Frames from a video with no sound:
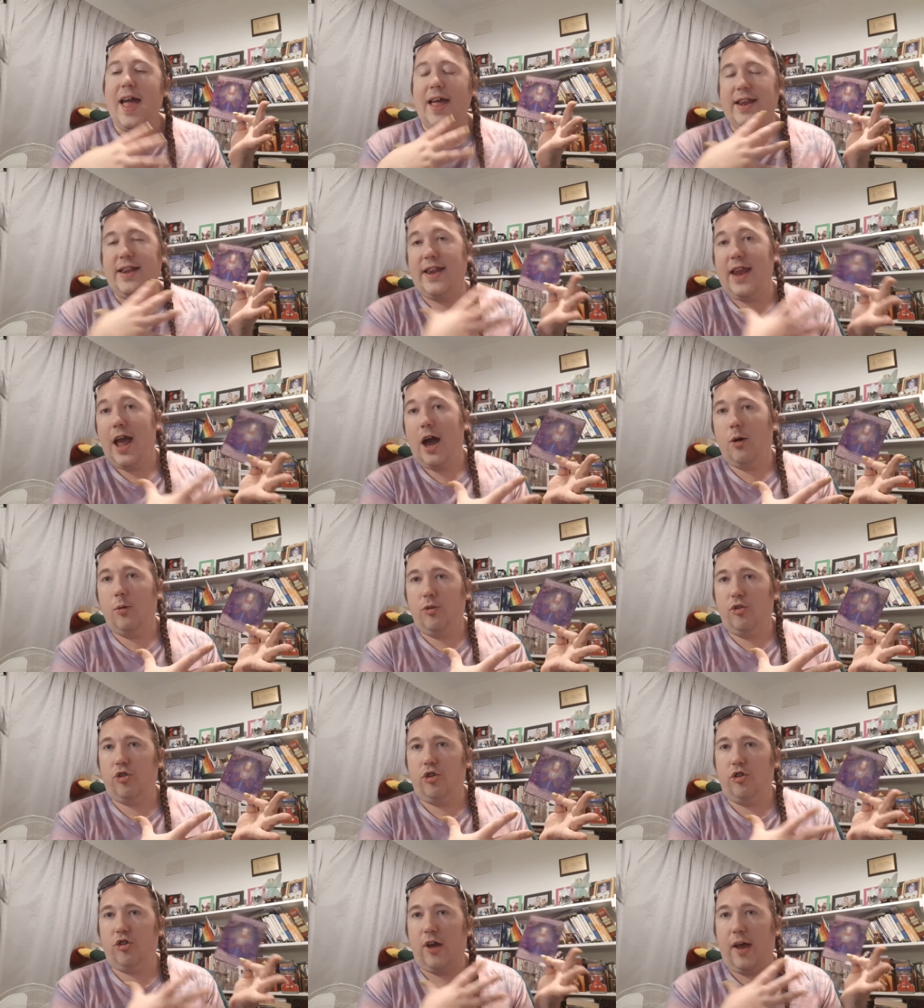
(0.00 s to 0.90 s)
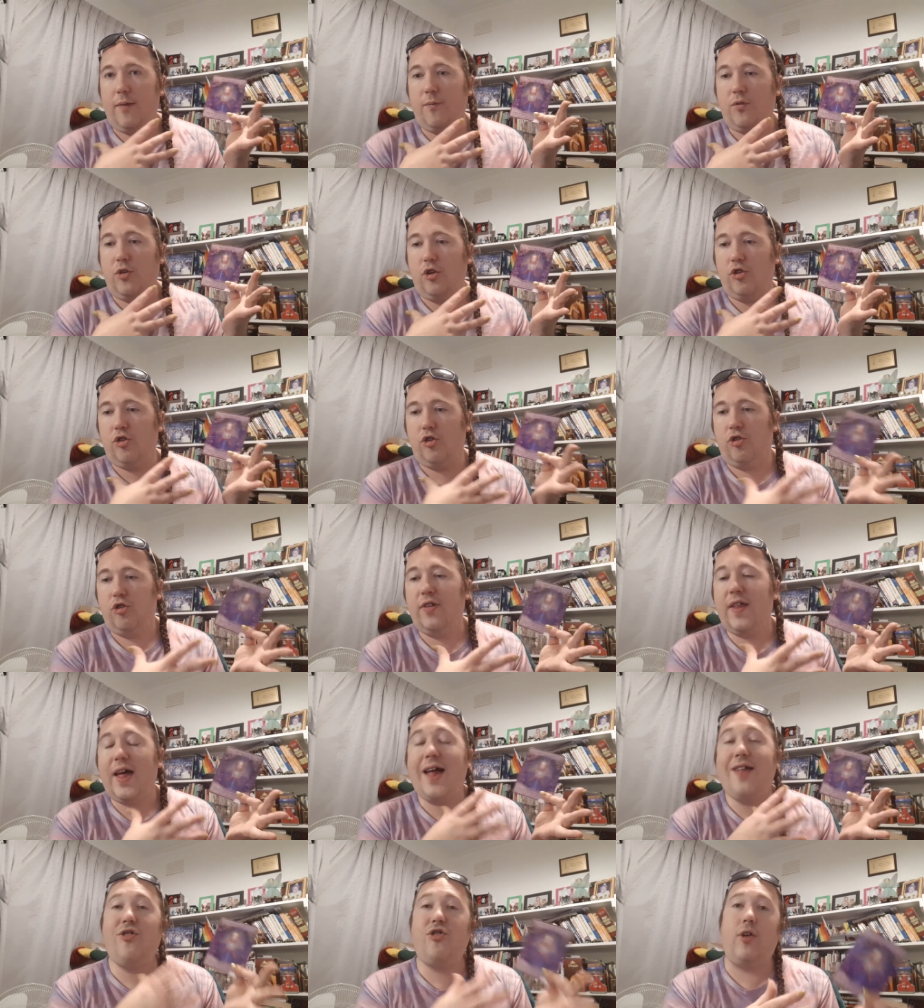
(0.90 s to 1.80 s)
Now is the time for you to do
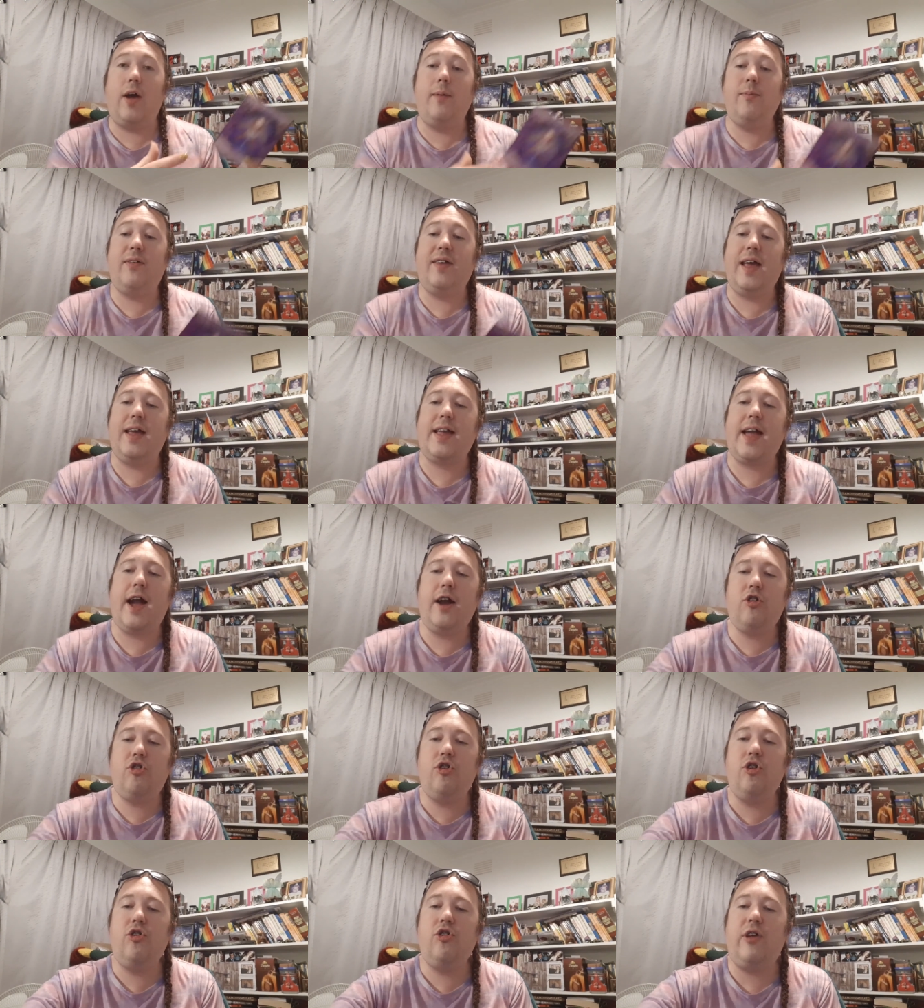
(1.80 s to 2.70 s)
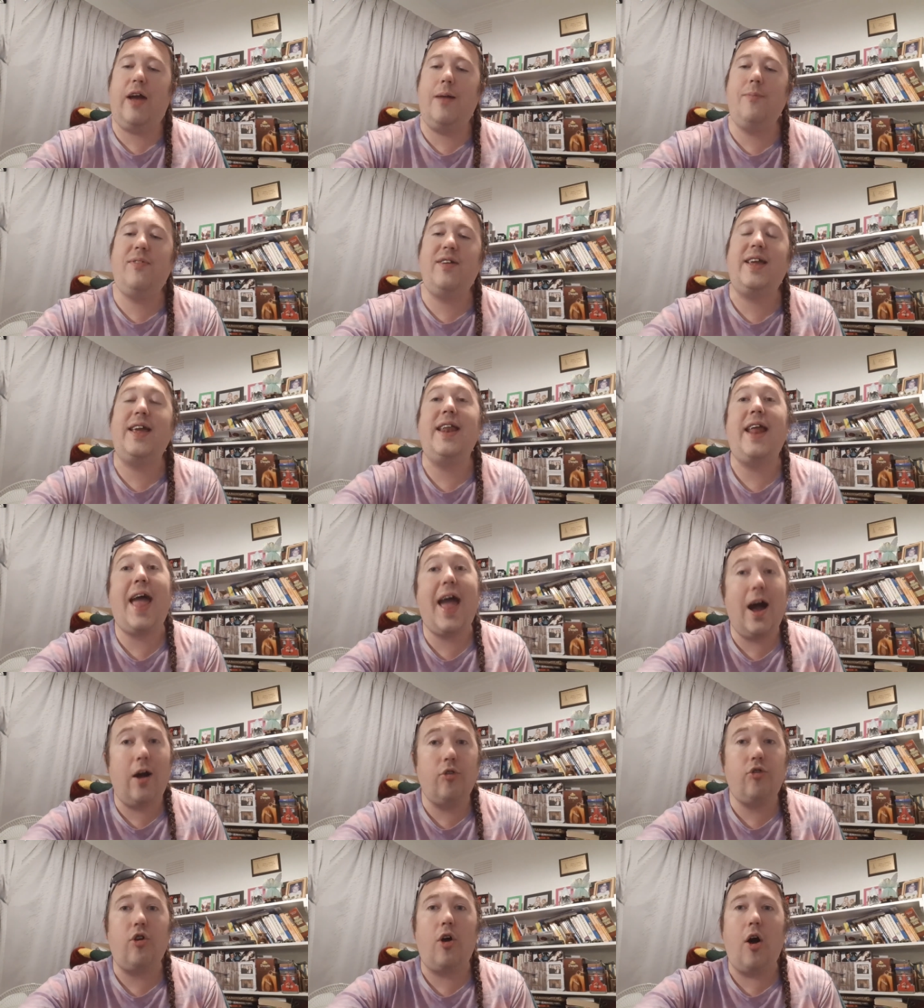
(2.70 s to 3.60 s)
that. It's time to take action, time to get
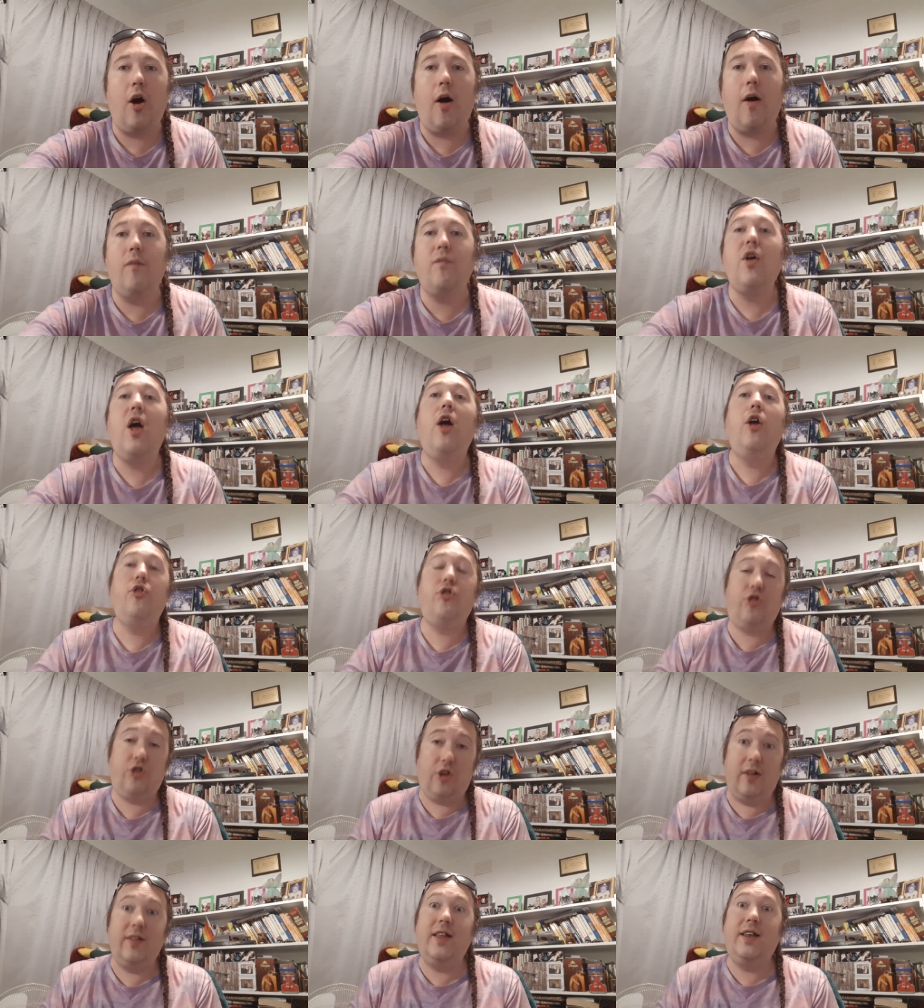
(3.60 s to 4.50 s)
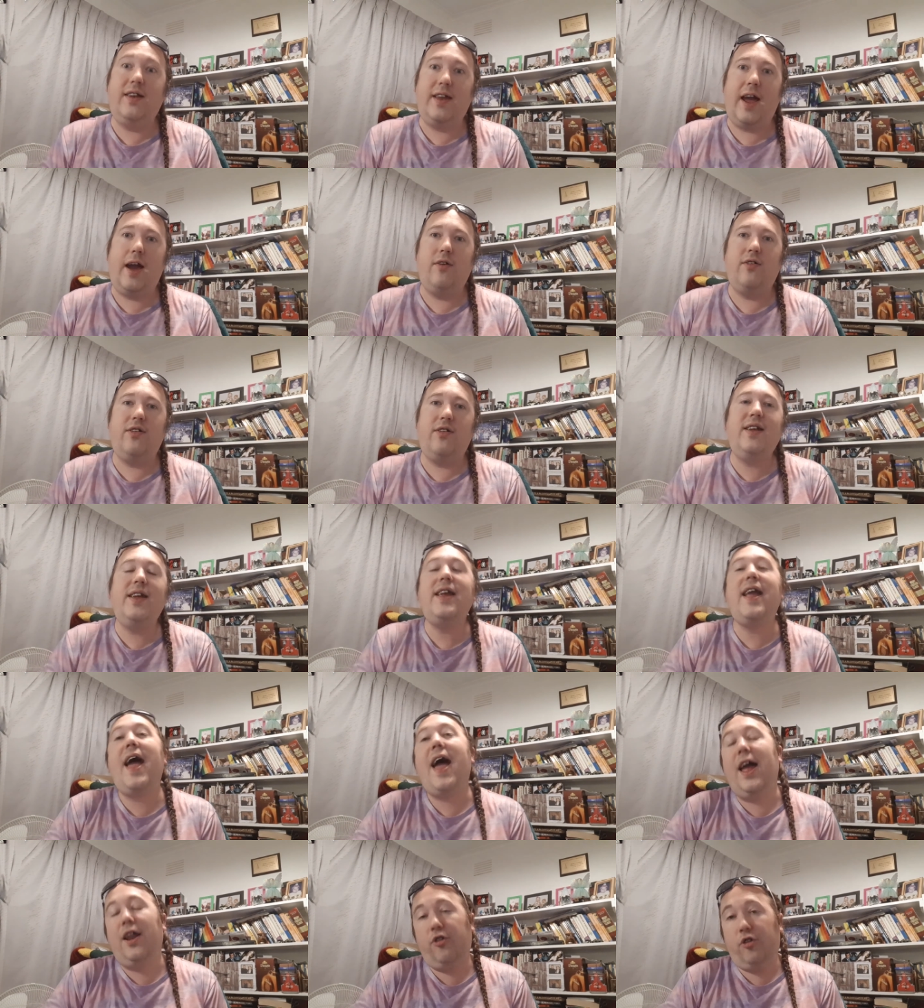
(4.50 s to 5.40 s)
out of solidarity
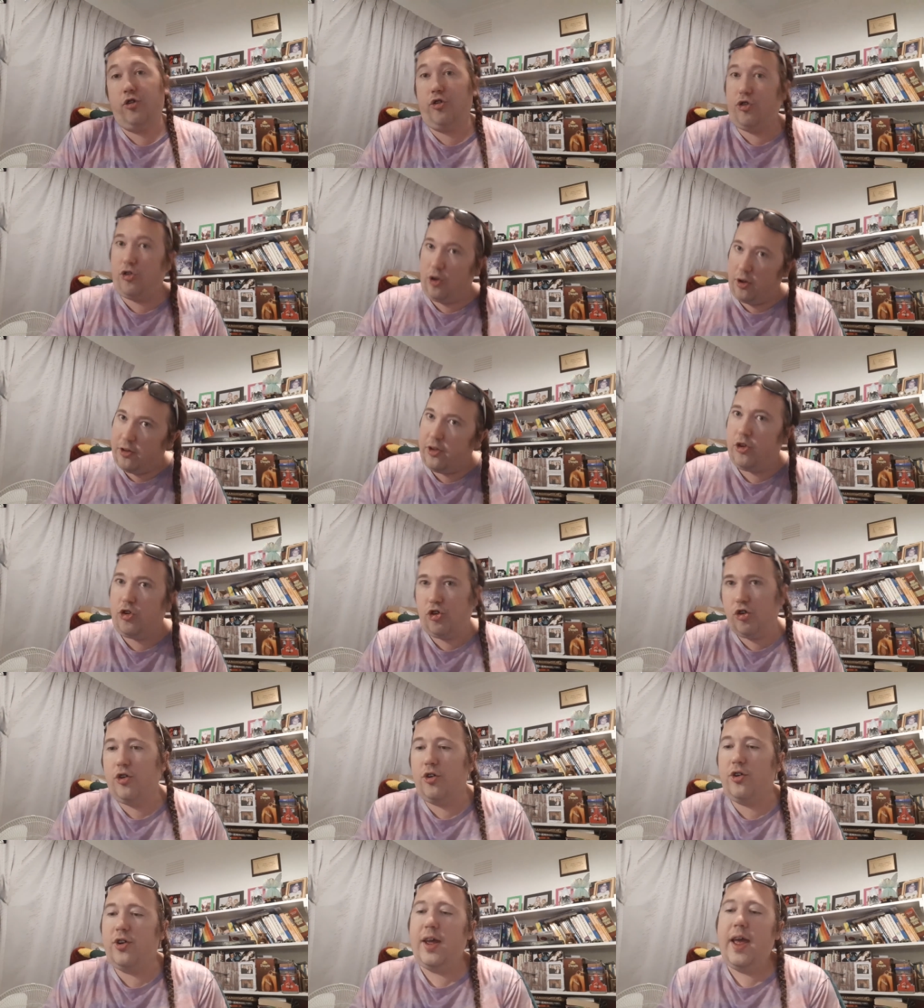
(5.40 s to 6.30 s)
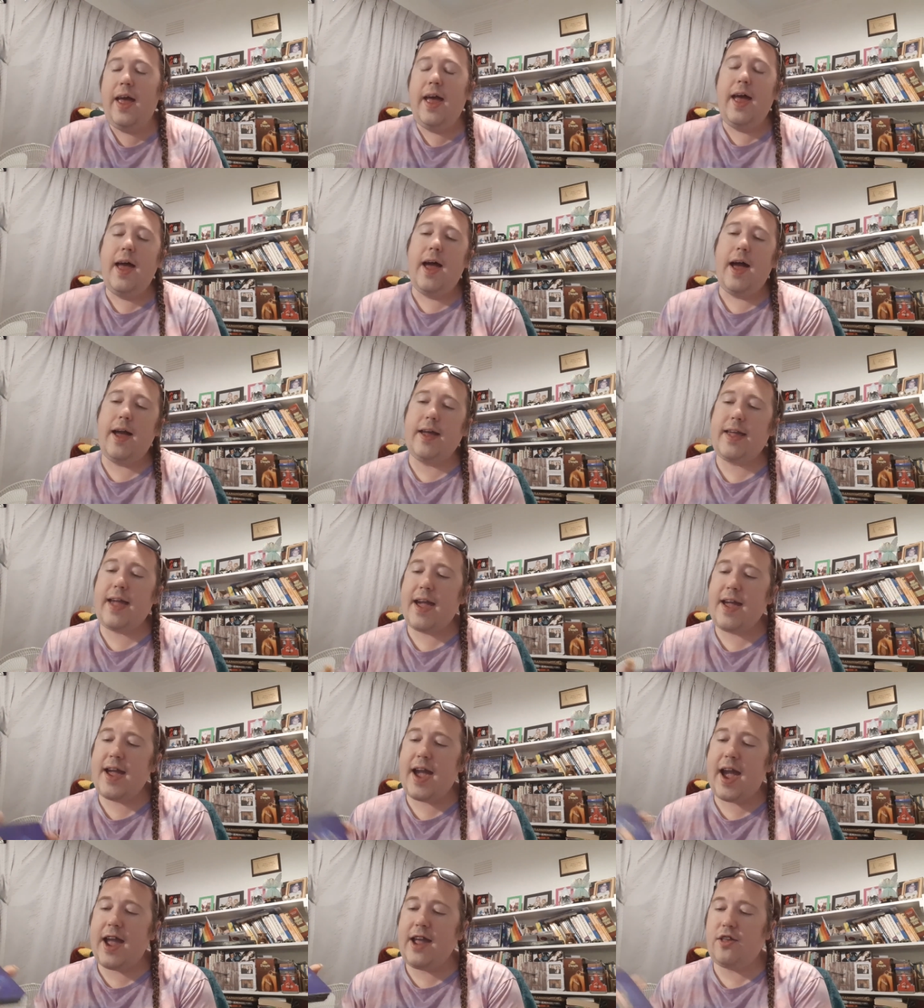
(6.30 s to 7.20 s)
and solitude.
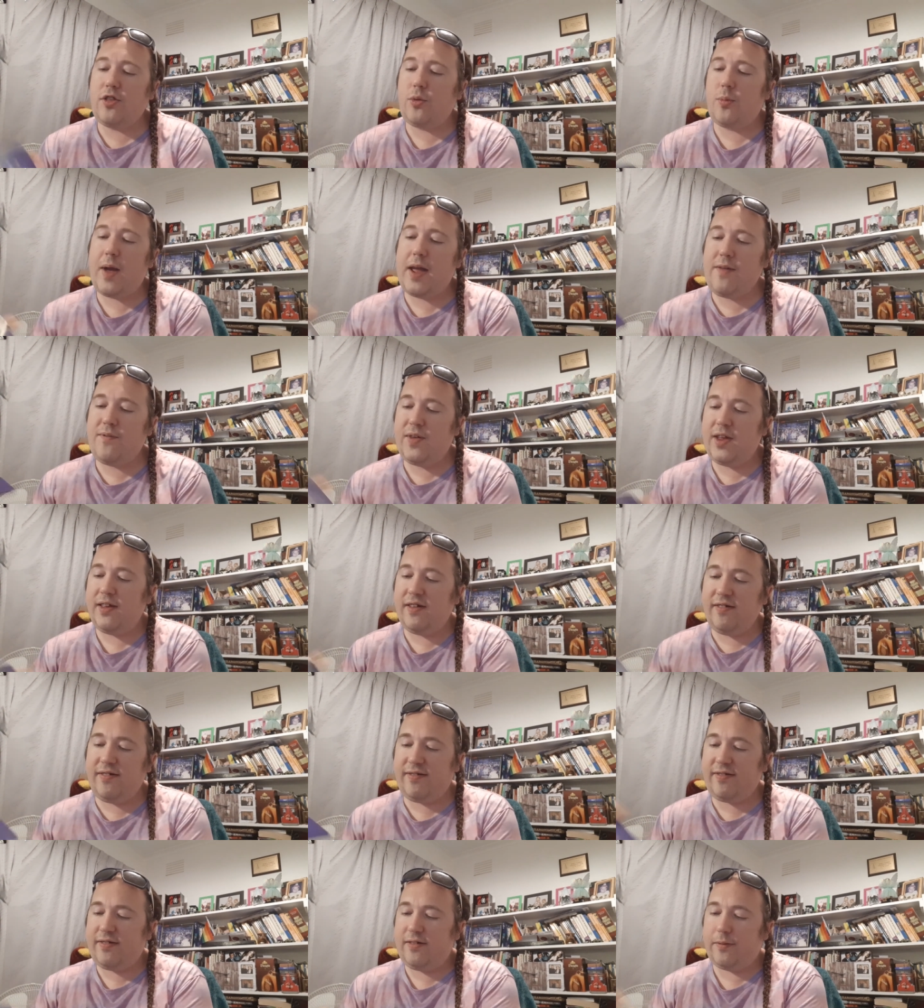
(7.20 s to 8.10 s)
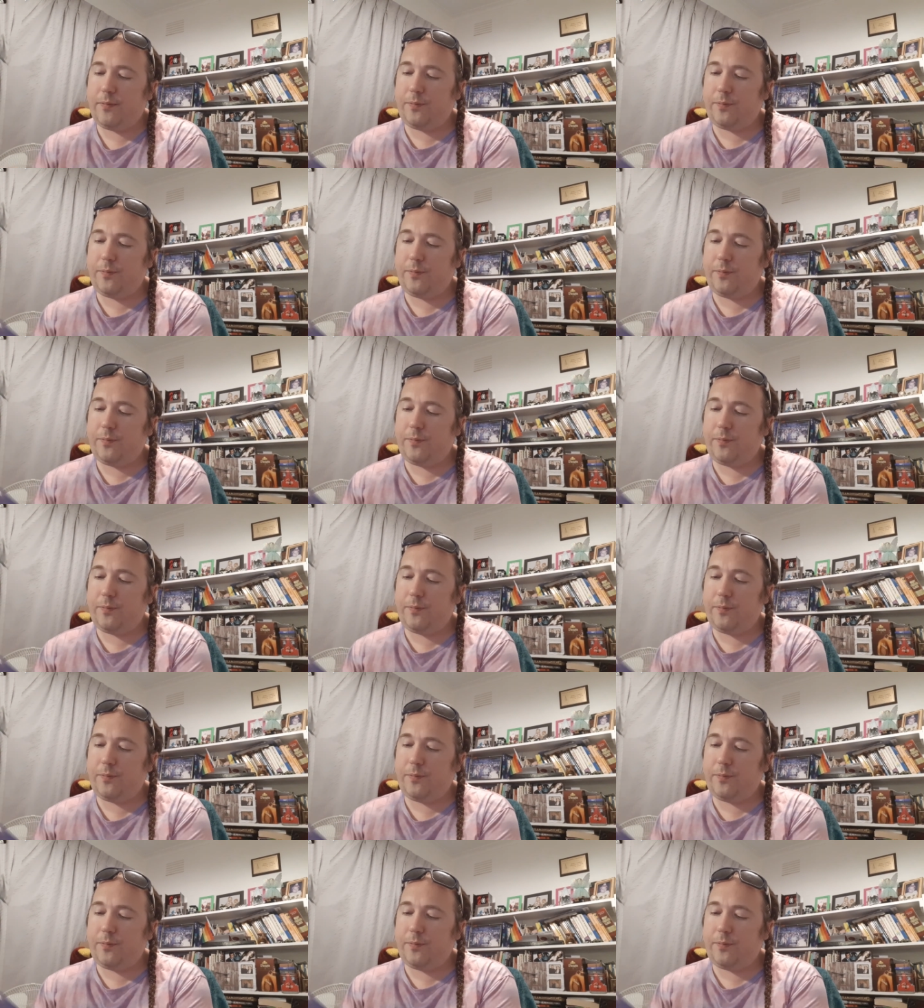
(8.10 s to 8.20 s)
Okay, eighth waivers.